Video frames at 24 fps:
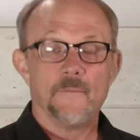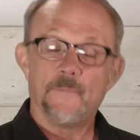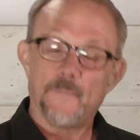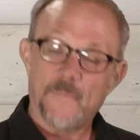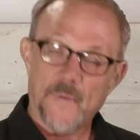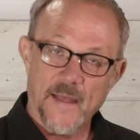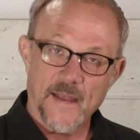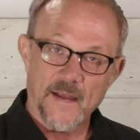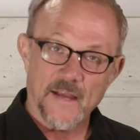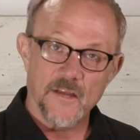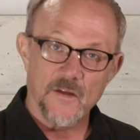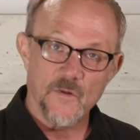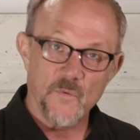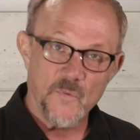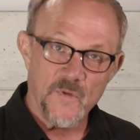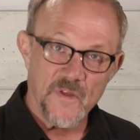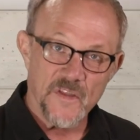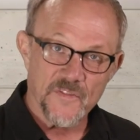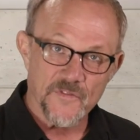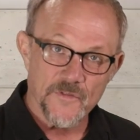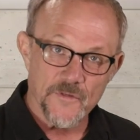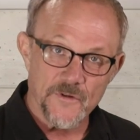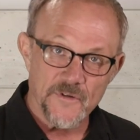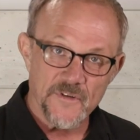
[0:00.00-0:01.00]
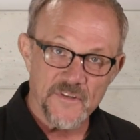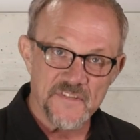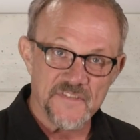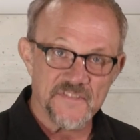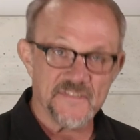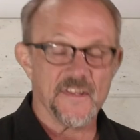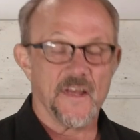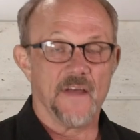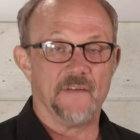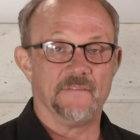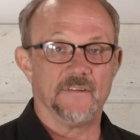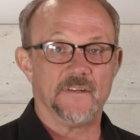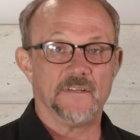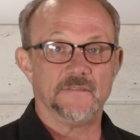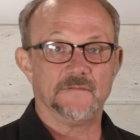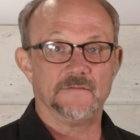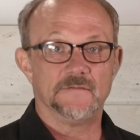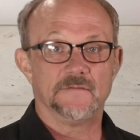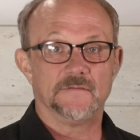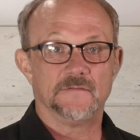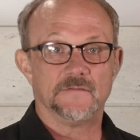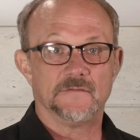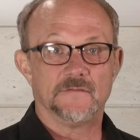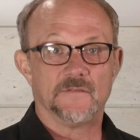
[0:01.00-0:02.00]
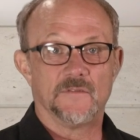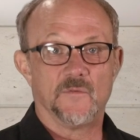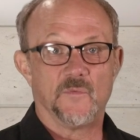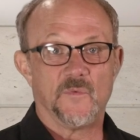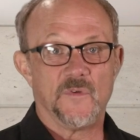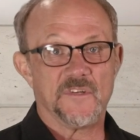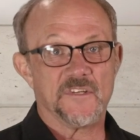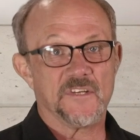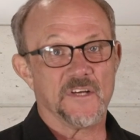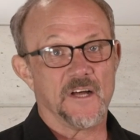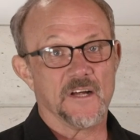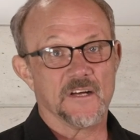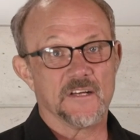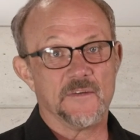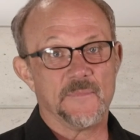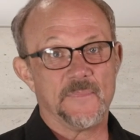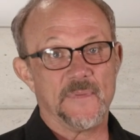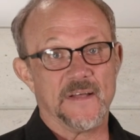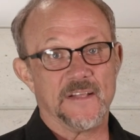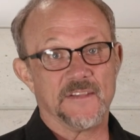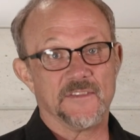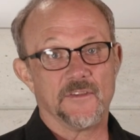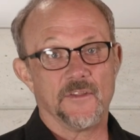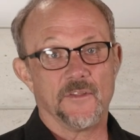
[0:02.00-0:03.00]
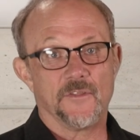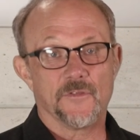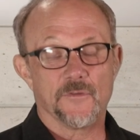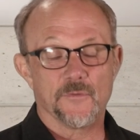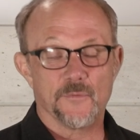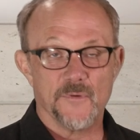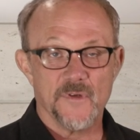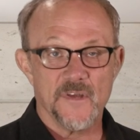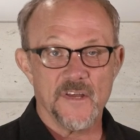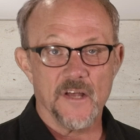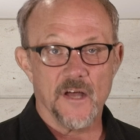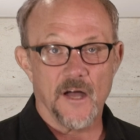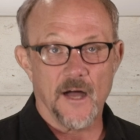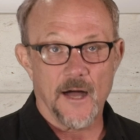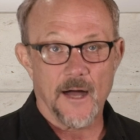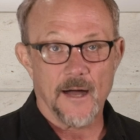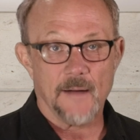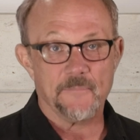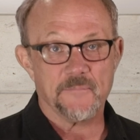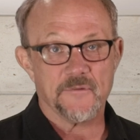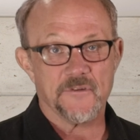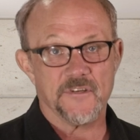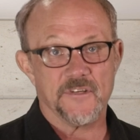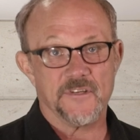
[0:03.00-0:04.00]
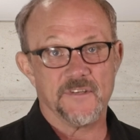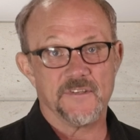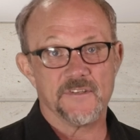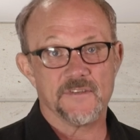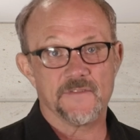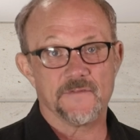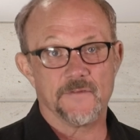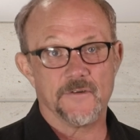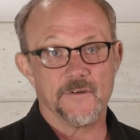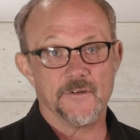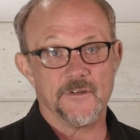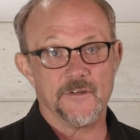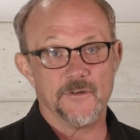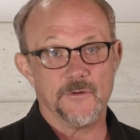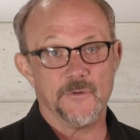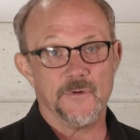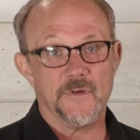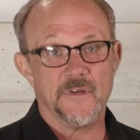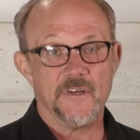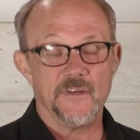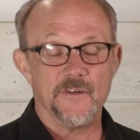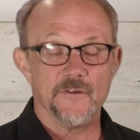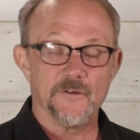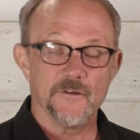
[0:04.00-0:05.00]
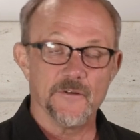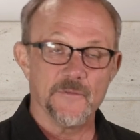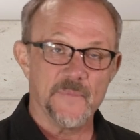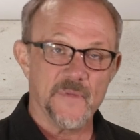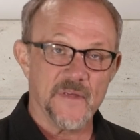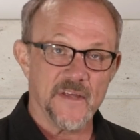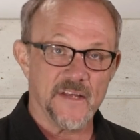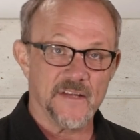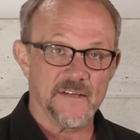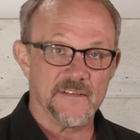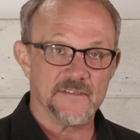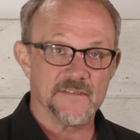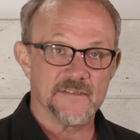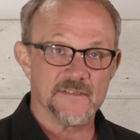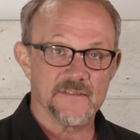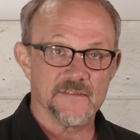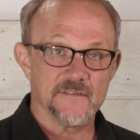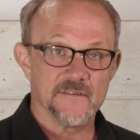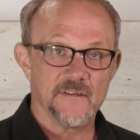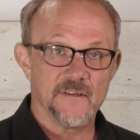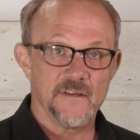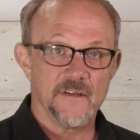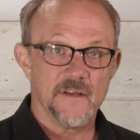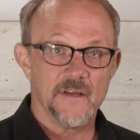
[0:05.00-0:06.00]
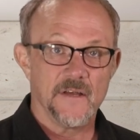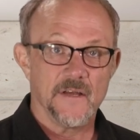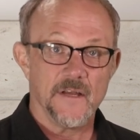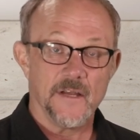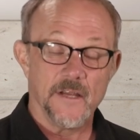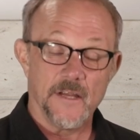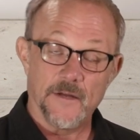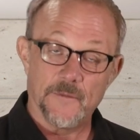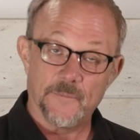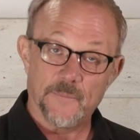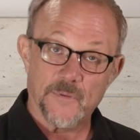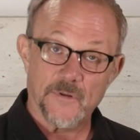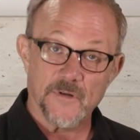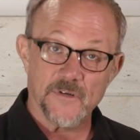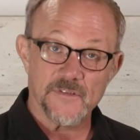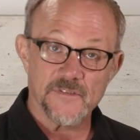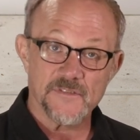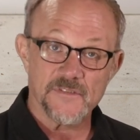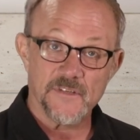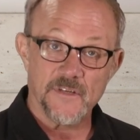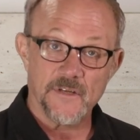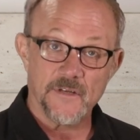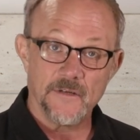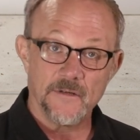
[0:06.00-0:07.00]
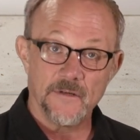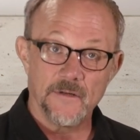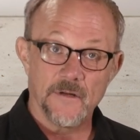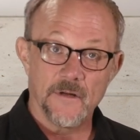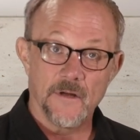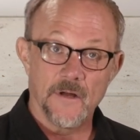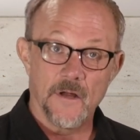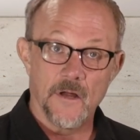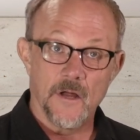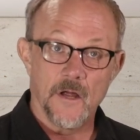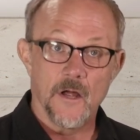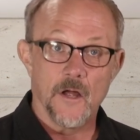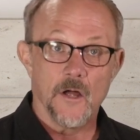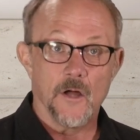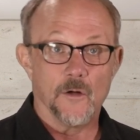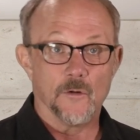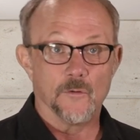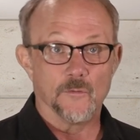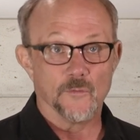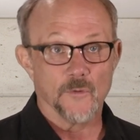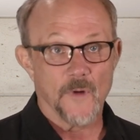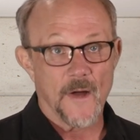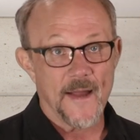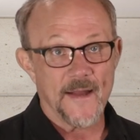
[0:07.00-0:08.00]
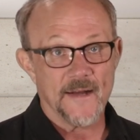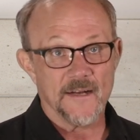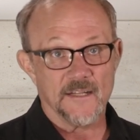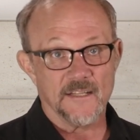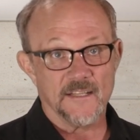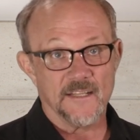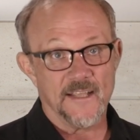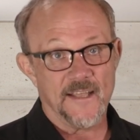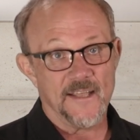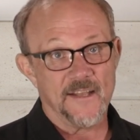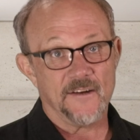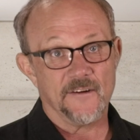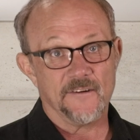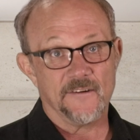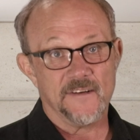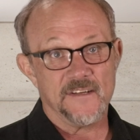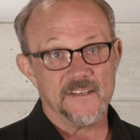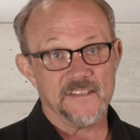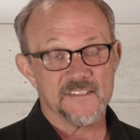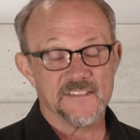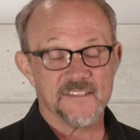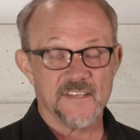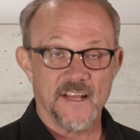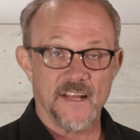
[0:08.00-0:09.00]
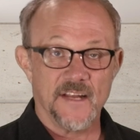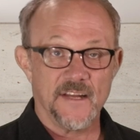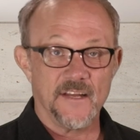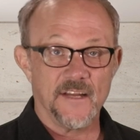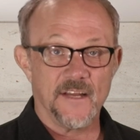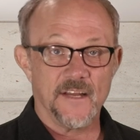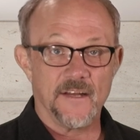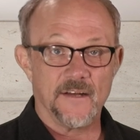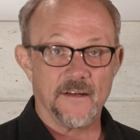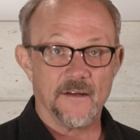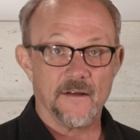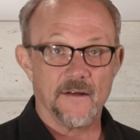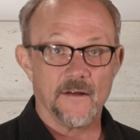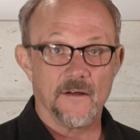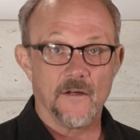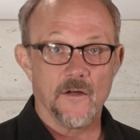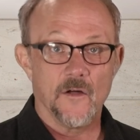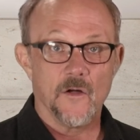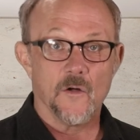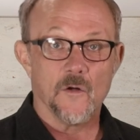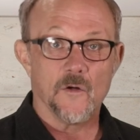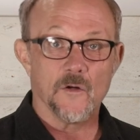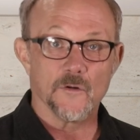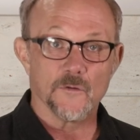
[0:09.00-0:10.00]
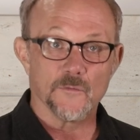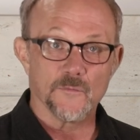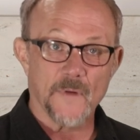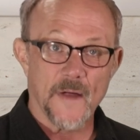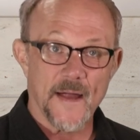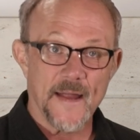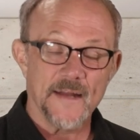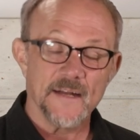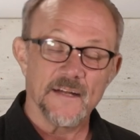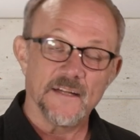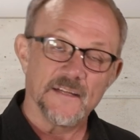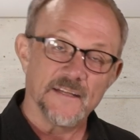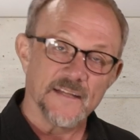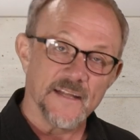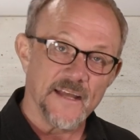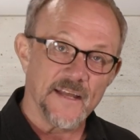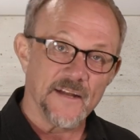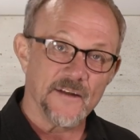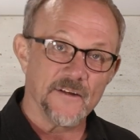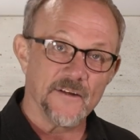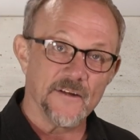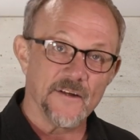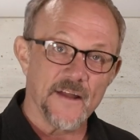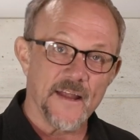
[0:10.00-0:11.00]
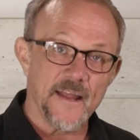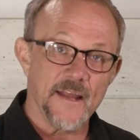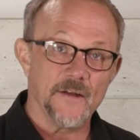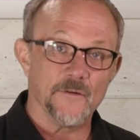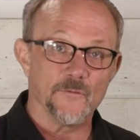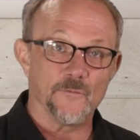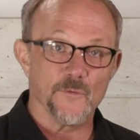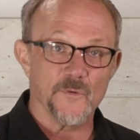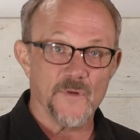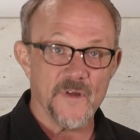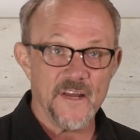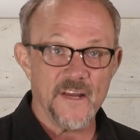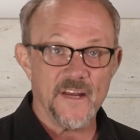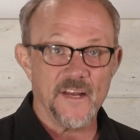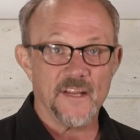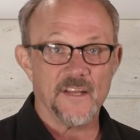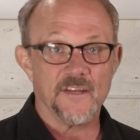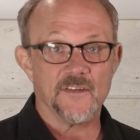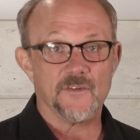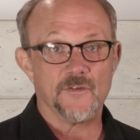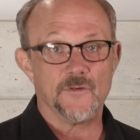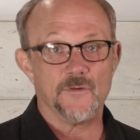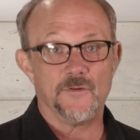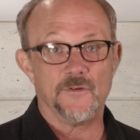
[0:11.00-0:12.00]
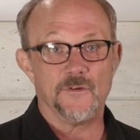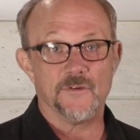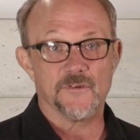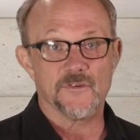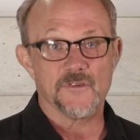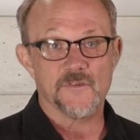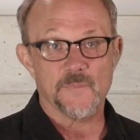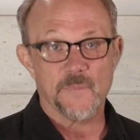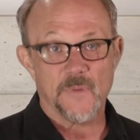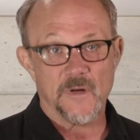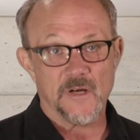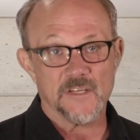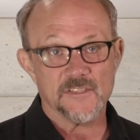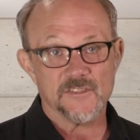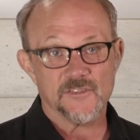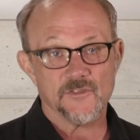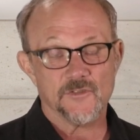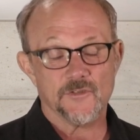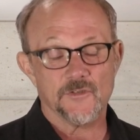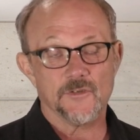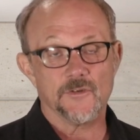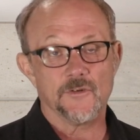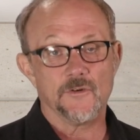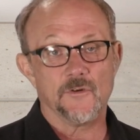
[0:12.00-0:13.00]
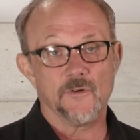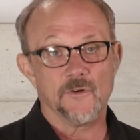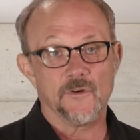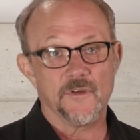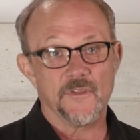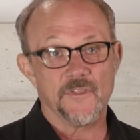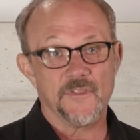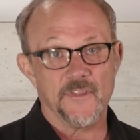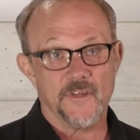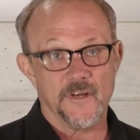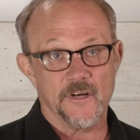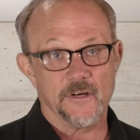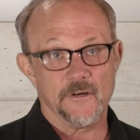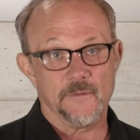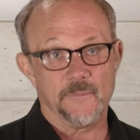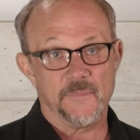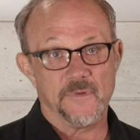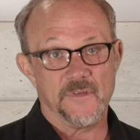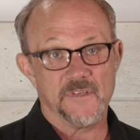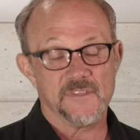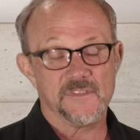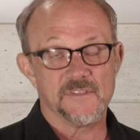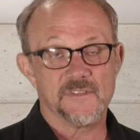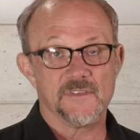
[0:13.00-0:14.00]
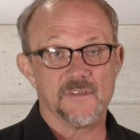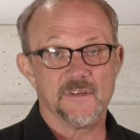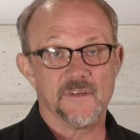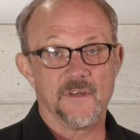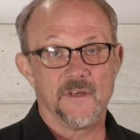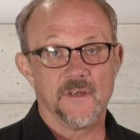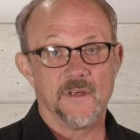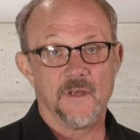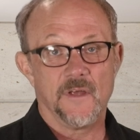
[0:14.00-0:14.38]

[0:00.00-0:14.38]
Back in week 37, we talked about the 3 options for doing your amends. In person, write a letter and send it, or write a letter and read it to your sponsor or therapist.